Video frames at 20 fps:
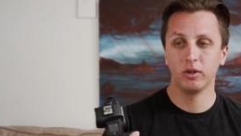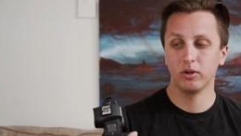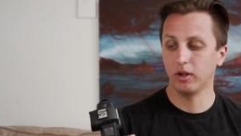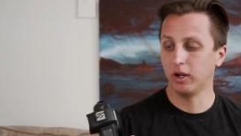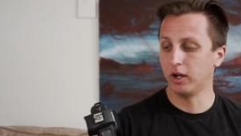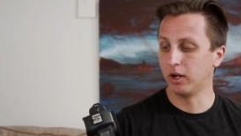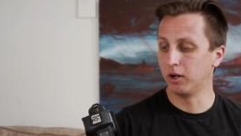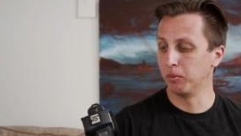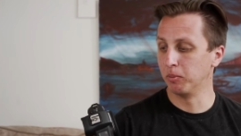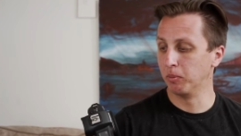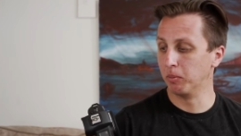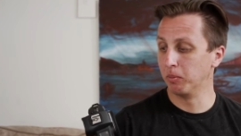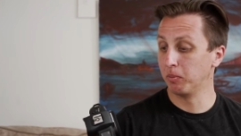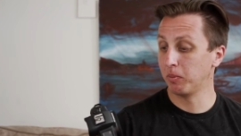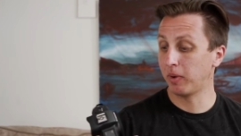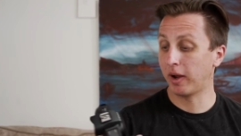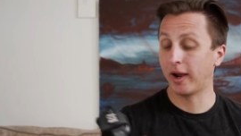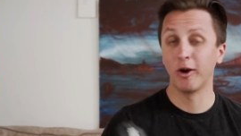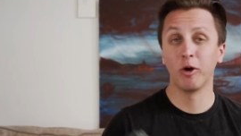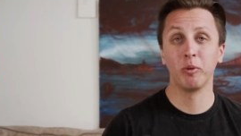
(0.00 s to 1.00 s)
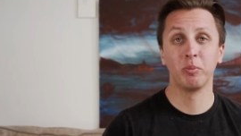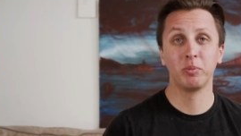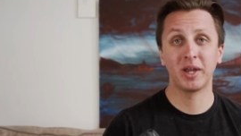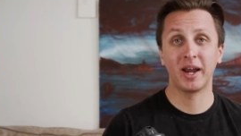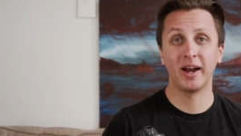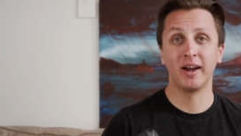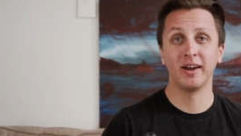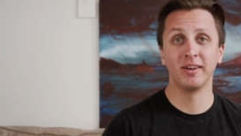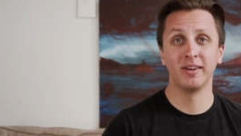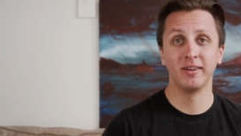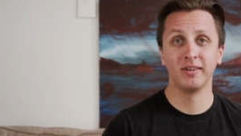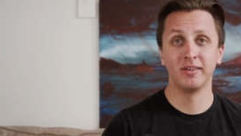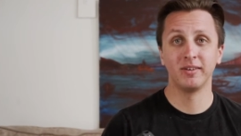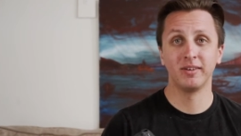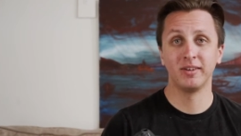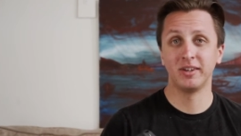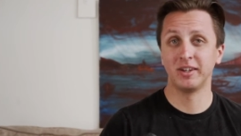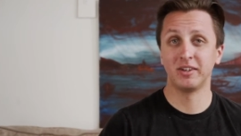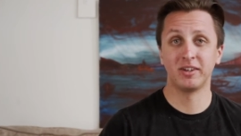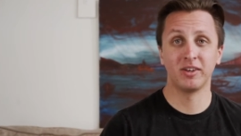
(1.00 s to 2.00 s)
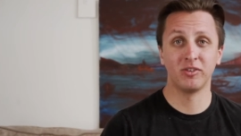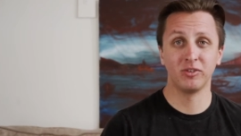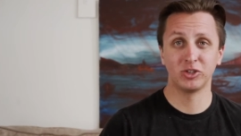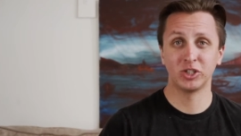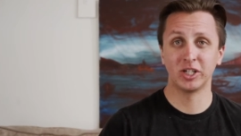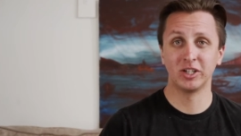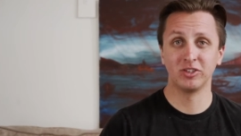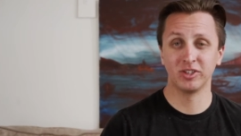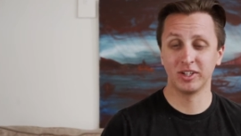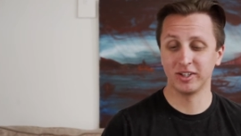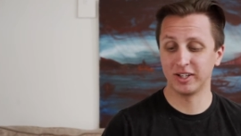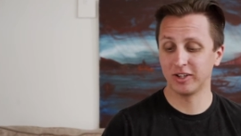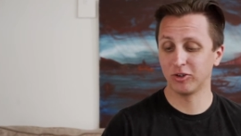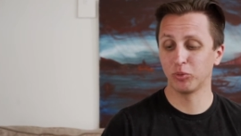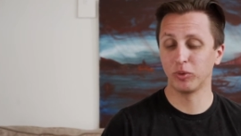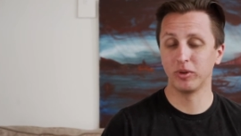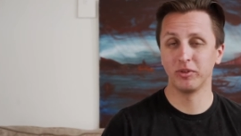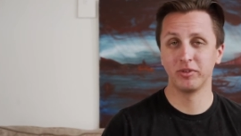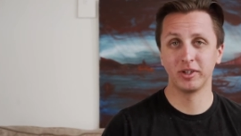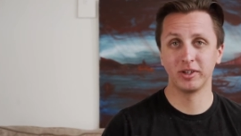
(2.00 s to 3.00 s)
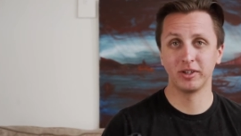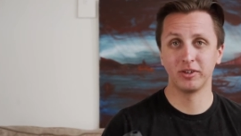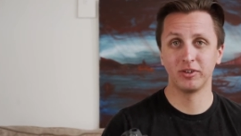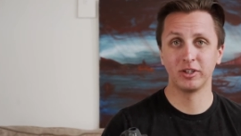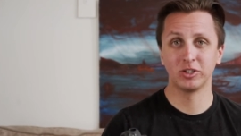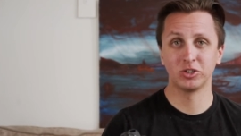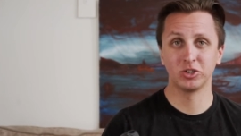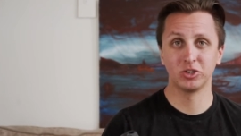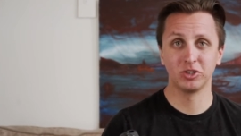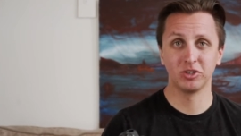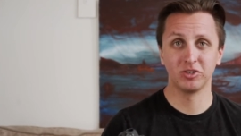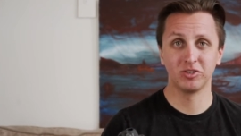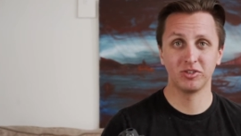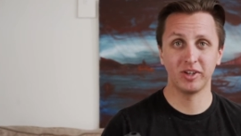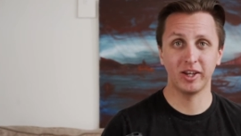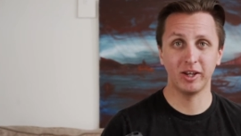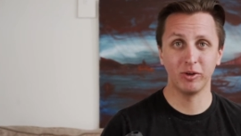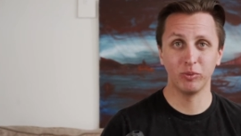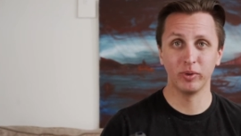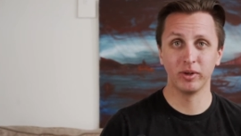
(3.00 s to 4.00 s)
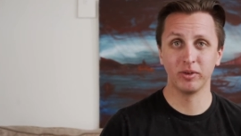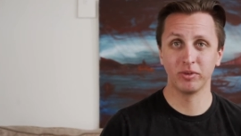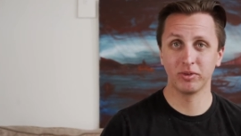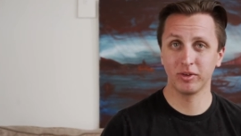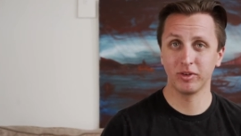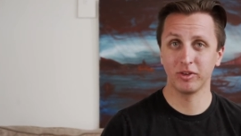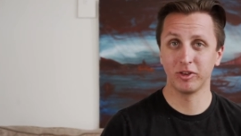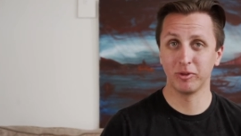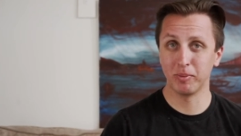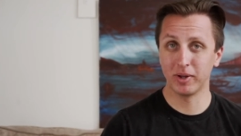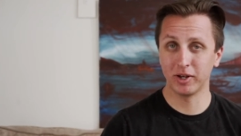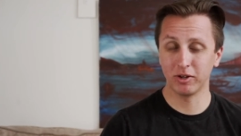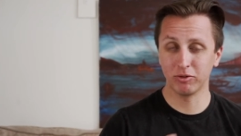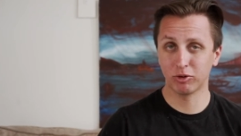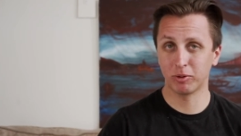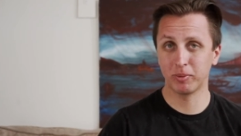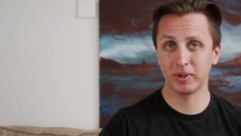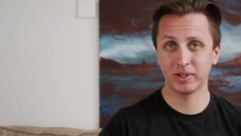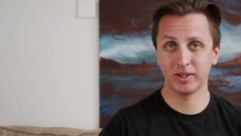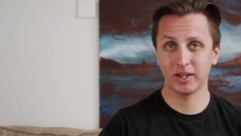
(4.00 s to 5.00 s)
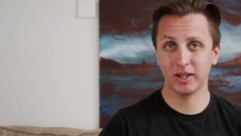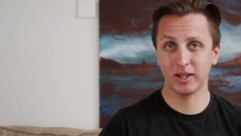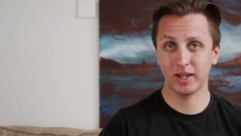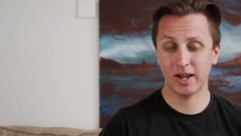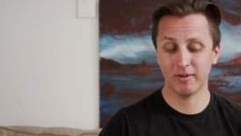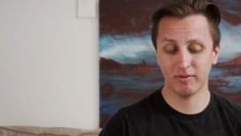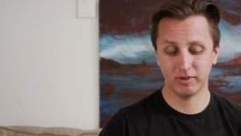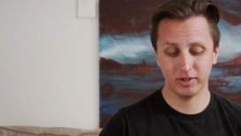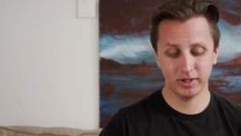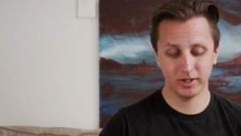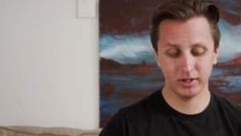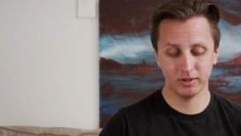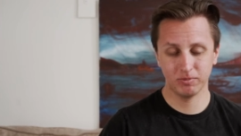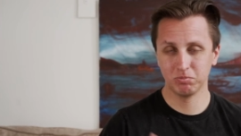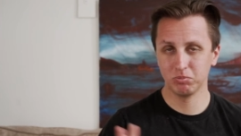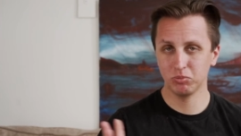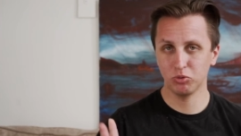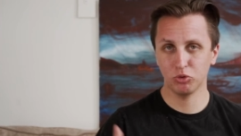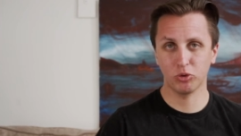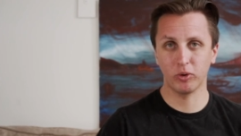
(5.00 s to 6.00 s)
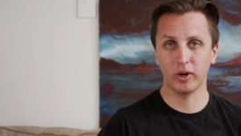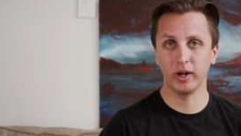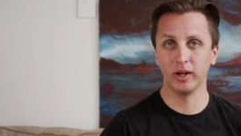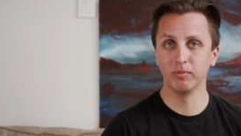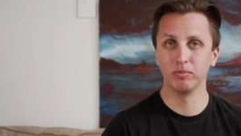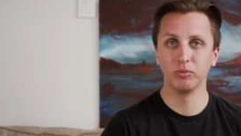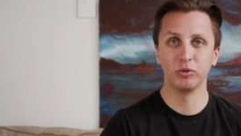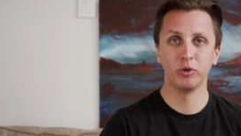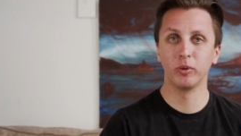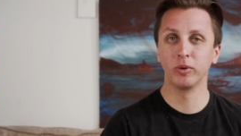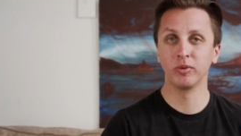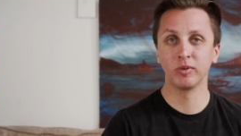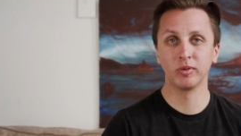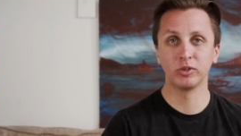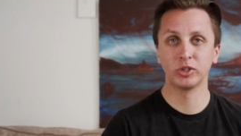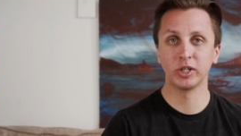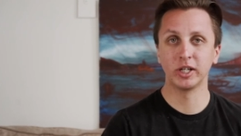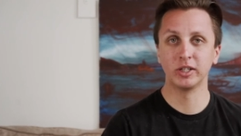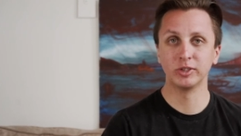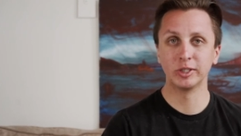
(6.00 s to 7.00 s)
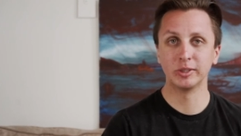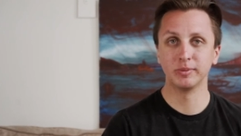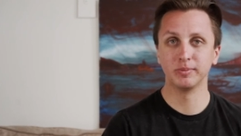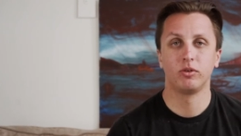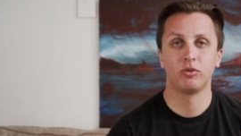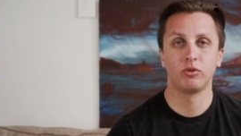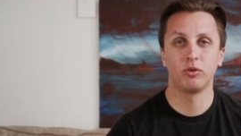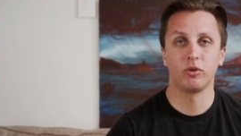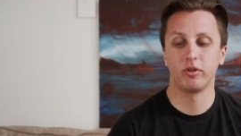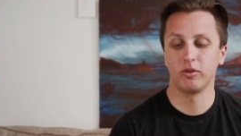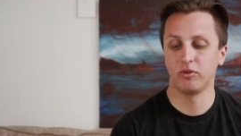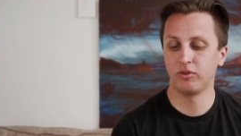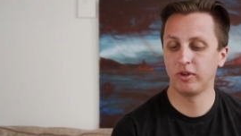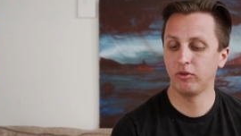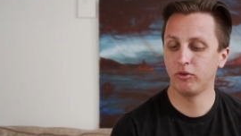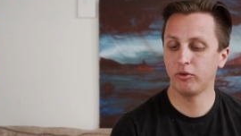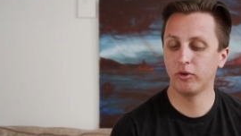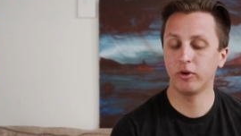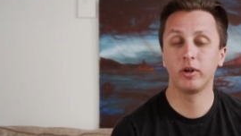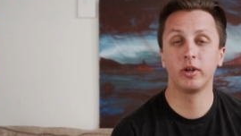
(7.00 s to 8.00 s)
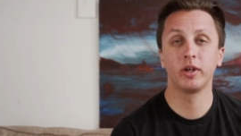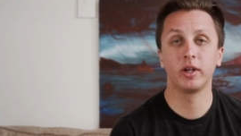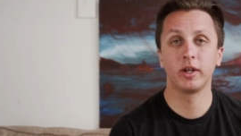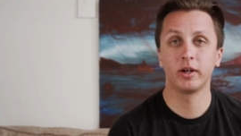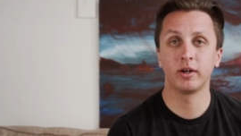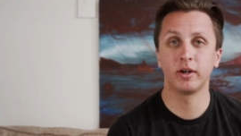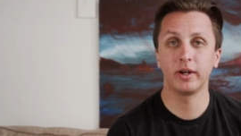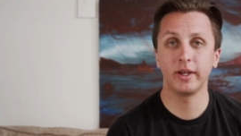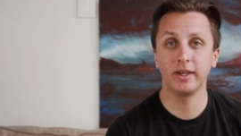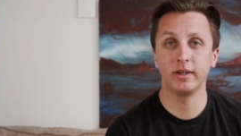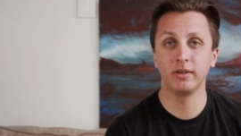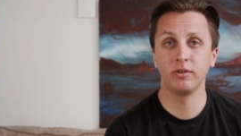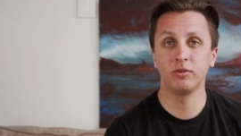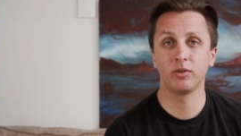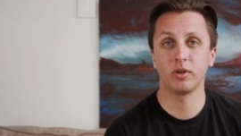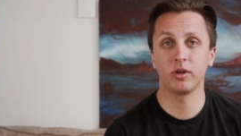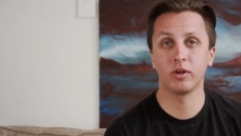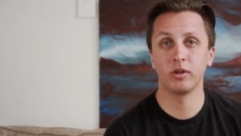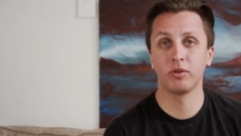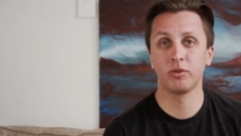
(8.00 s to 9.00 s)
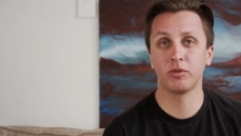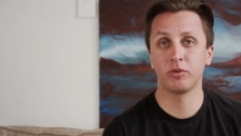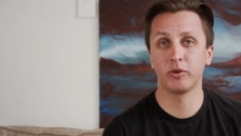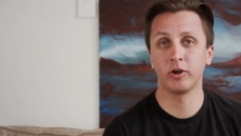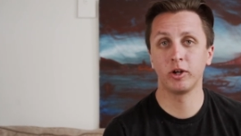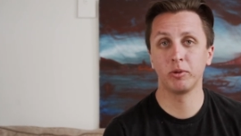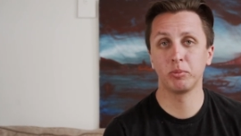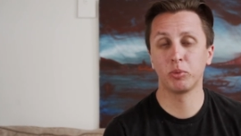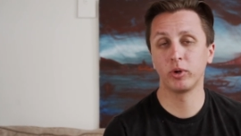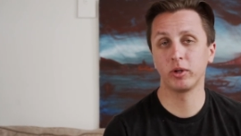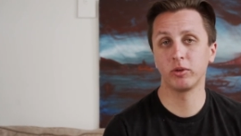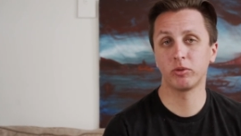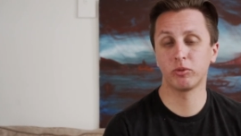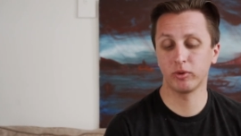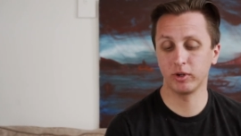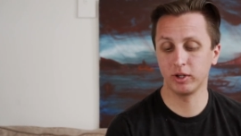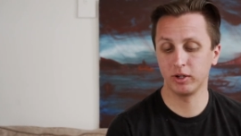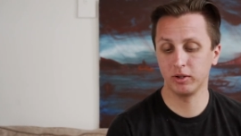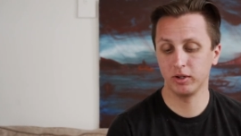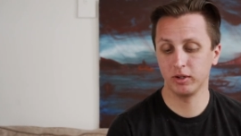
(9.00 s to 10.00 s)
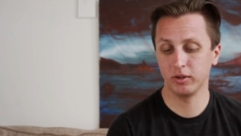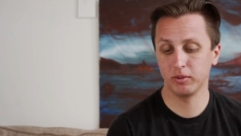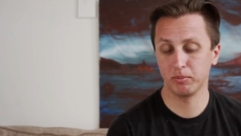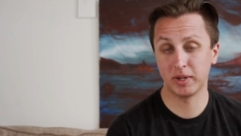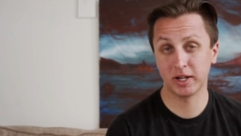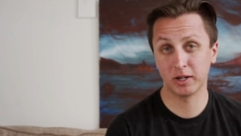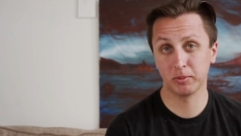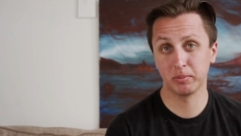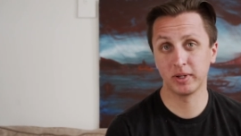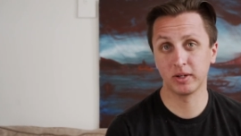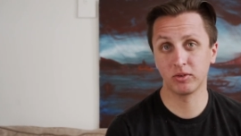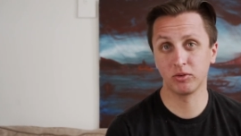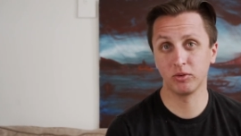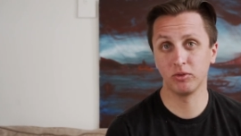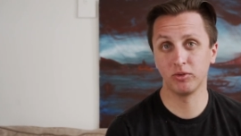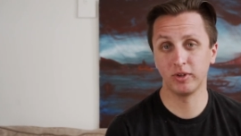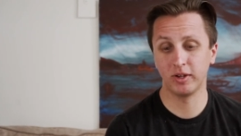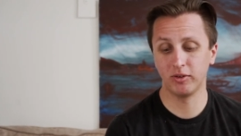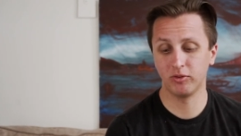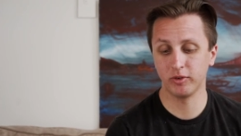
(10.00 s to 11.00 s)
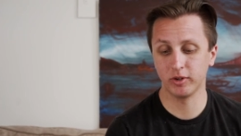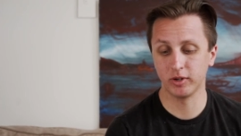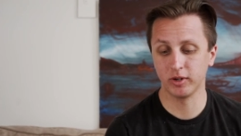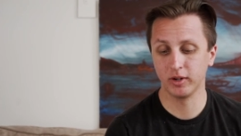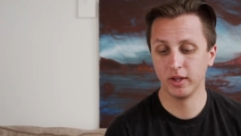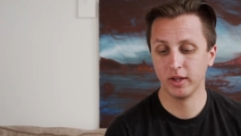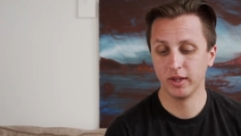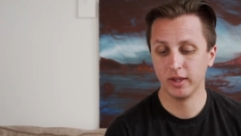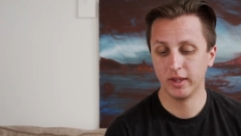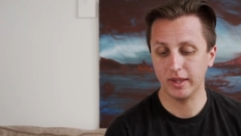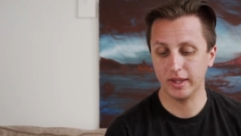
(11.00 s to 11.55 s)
Um, I hope Canon doesn't change that. That's one thing that they should just stay with. The menu format they have on here, it's great. No reason to change it. So the sensor on here is a 30.3 megapixel sensor.